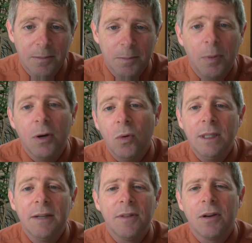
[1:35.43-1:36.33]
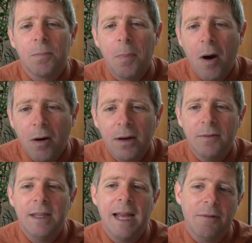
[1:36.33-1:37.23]
but only if they're part of
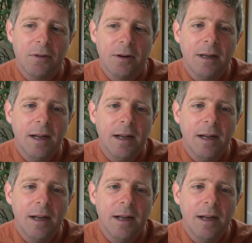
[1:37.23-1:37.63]
the effort.